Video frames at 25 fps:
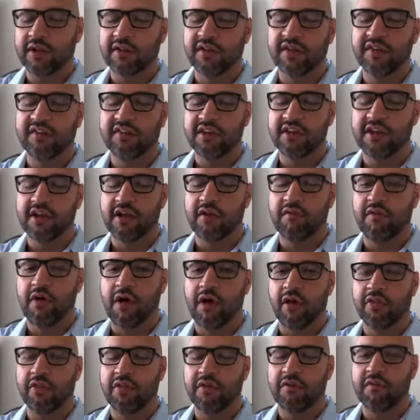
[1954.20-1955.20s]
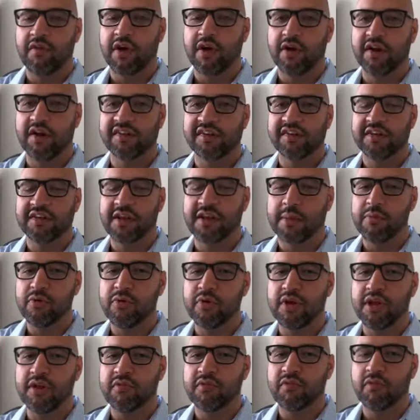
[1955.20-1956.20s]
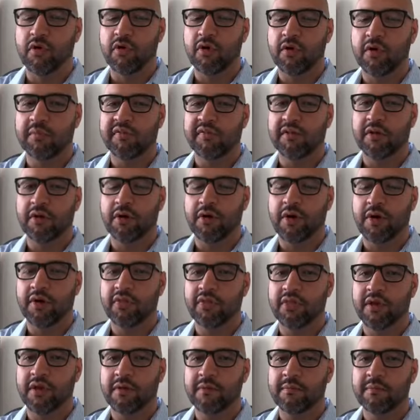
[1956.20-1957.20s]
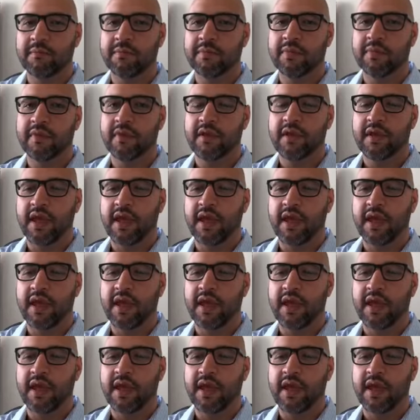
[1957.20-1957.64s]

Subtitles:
you'll get a listing of all the various W-8 forms that are out there.